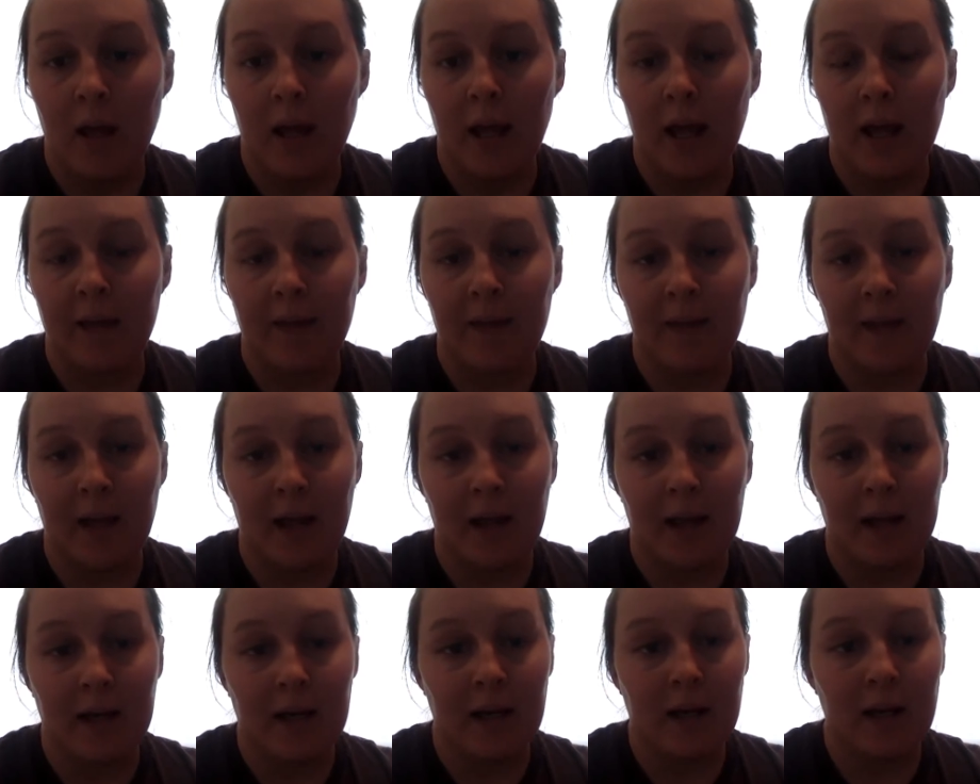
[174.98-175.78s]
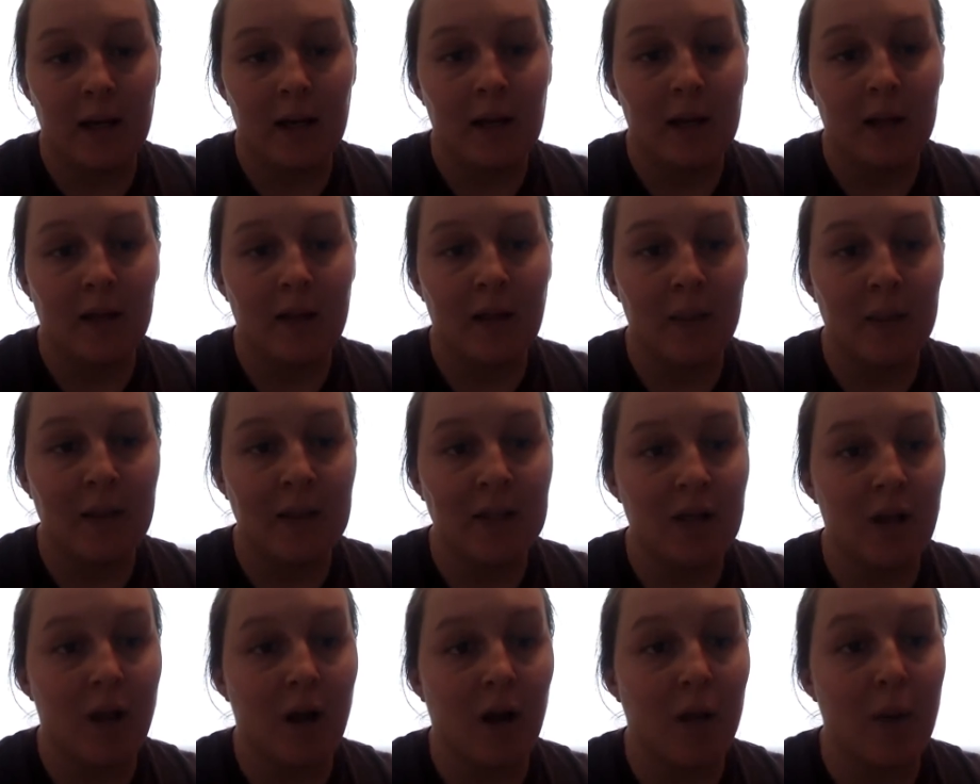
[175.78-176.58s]
And then let me
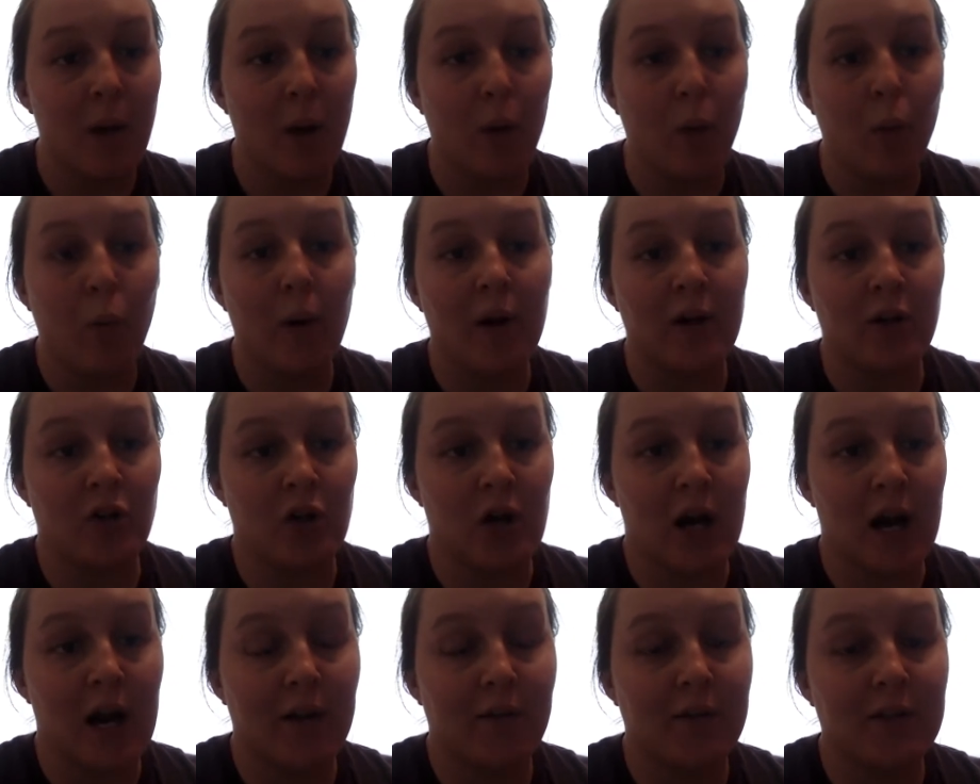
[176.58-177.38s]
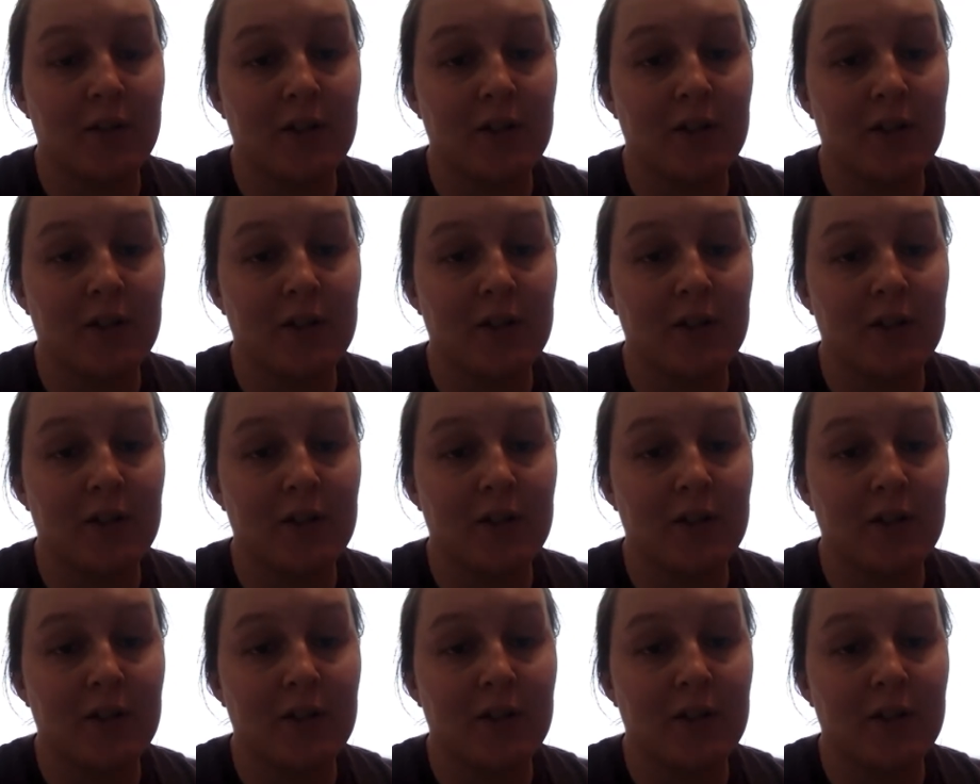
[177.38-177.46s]
talk about OneDrive.